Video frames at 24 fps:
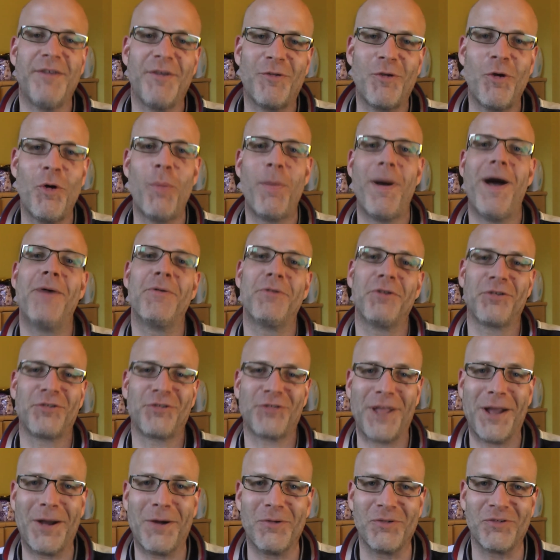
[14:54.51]
It's all about
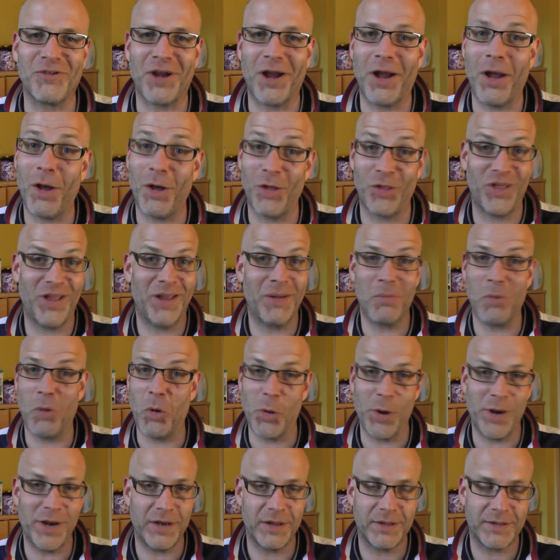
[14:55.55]
nostalgia, I think,
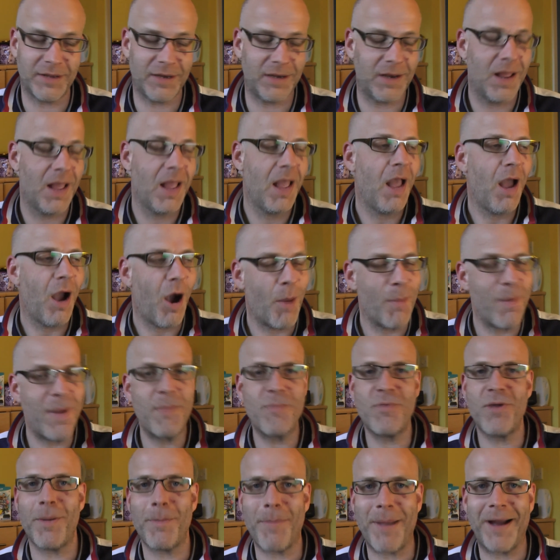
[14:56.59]
more than anything. I
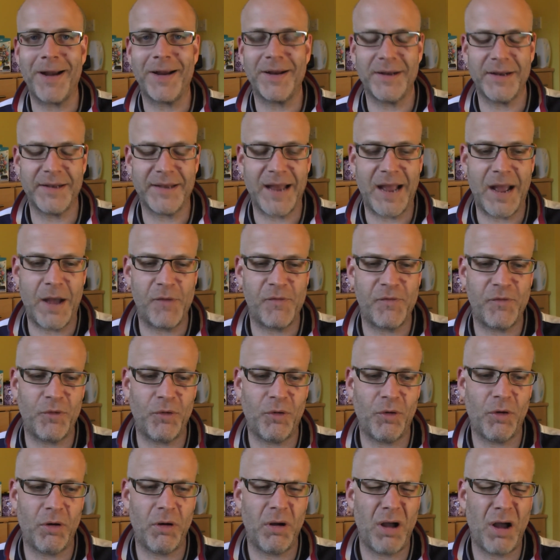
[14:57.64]
remember it back in the day. I
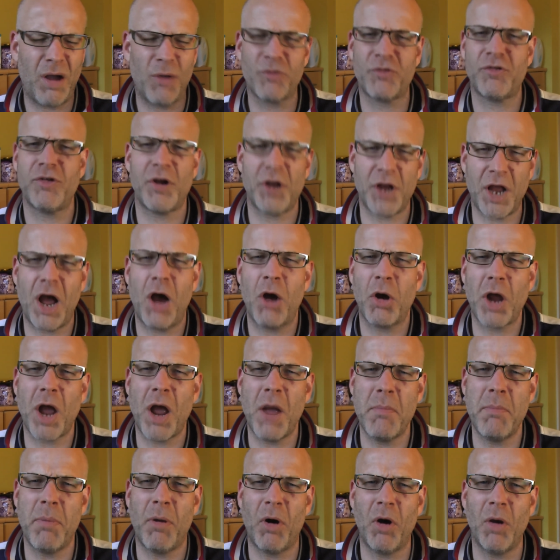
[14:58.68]
thought, oh sorry, I'll go
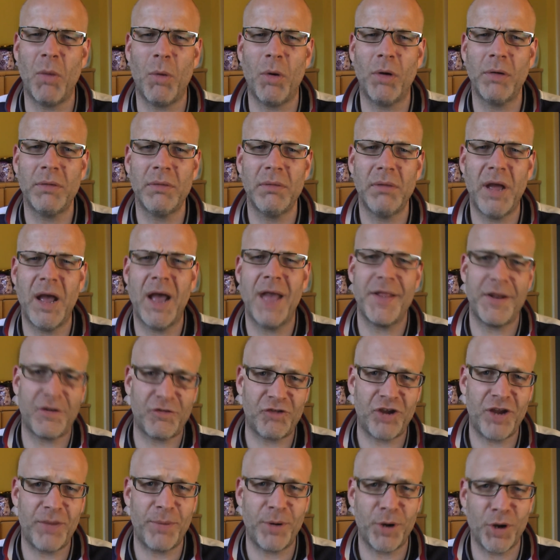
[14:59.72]
and buy one. They're
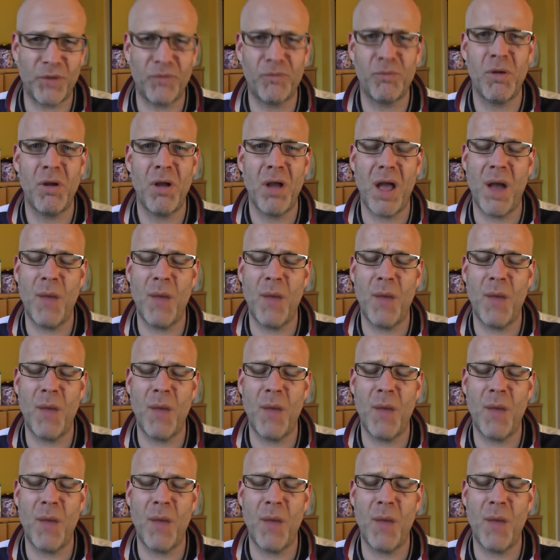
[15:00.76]
cheap enough.